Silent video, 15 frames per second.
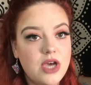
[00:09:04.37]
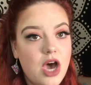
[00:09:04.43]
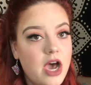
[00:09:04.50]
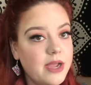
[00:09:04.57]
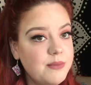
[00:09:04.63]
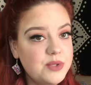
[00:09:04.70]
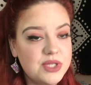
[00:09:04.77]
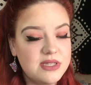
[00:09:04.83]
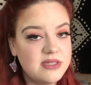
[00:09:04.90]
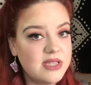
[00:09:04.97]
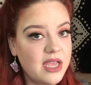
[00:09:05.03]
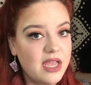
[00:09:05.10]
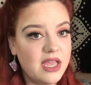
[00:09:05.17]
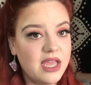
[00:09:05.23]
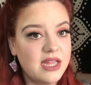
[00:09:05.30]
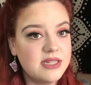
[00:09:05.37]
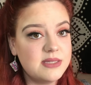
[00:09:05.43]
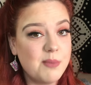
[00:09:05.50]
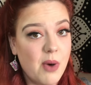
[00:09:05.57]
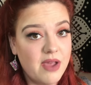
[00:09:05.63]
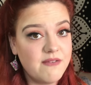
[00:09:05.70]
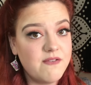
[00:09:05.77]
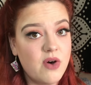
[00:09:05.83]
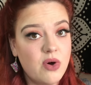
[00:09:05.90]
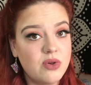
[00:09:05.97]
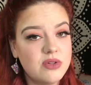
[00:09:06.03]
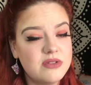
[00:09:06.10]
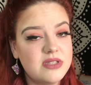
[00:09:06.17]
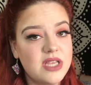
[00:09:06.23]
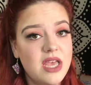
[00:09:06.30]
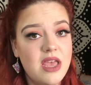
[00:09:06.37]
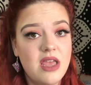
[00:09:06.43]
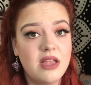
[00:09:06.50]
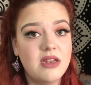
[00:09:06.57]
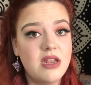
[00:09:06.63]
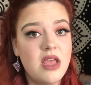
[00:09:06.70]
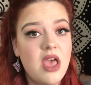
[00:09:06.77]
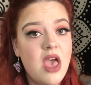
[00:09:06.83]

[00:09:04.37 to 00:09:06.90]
I'm just saying it's my fault and